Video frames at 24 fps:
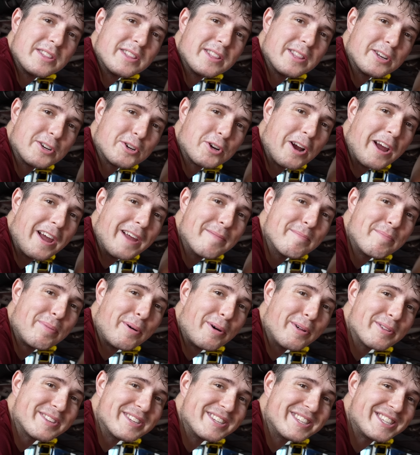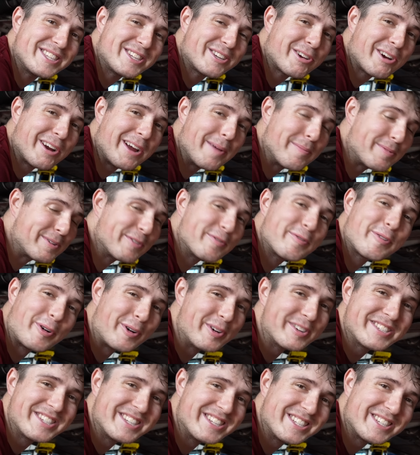The drain bolt is stripped. Of
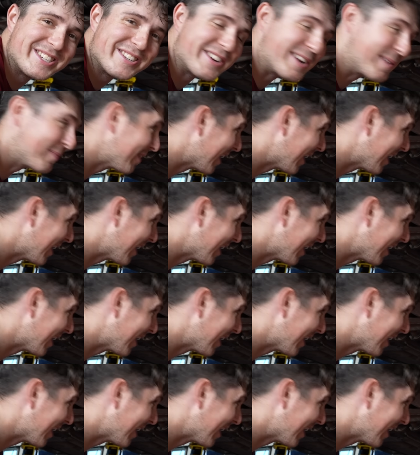course it's stripped.